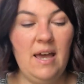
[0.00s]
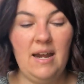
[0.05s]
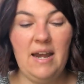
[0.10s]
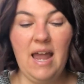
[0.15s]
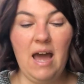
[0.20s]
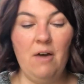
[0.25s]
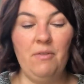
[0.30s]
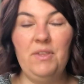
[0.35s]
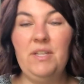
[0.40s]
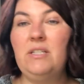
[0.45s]

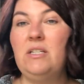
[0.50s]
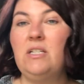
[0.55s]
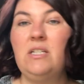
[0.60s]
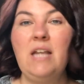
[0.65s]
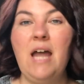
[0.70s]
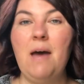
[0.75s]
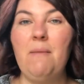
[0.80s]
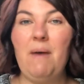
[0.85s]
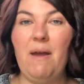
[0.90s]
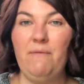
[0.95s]
Now, this is
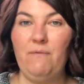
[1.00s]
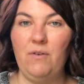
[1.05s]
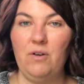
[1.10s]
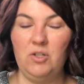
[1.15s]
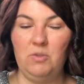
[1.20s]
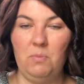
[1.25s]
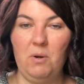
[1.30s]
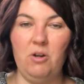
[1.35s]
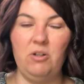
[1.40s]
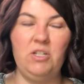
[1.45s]
not my
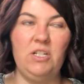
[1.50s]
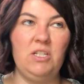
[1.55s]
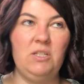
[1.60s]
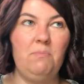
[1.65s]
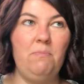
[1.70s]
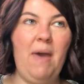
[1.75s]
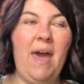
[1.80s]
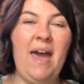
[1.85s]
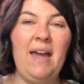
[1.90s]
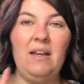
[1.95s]
first purchase.
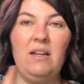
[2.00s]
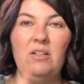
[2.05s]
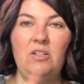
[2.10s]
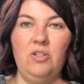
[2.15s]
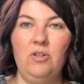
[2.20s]
Back